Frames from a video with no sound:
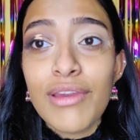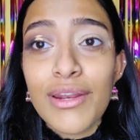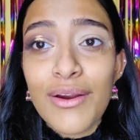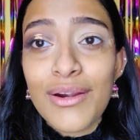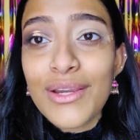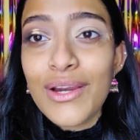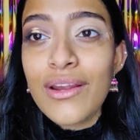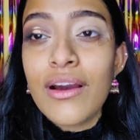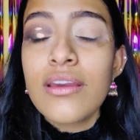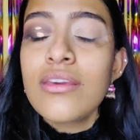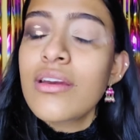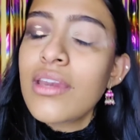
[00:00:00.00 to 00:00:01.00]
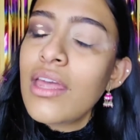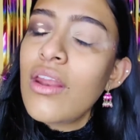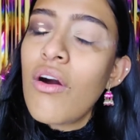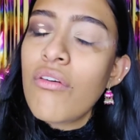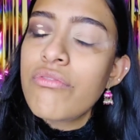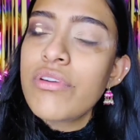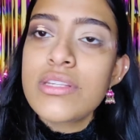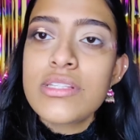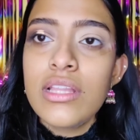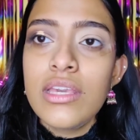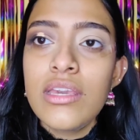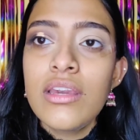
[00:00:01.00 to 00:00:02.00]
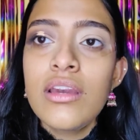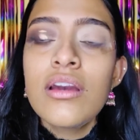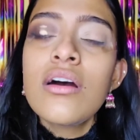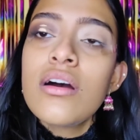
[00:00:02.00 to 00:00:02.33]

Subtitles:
We are not gonna, you can obviously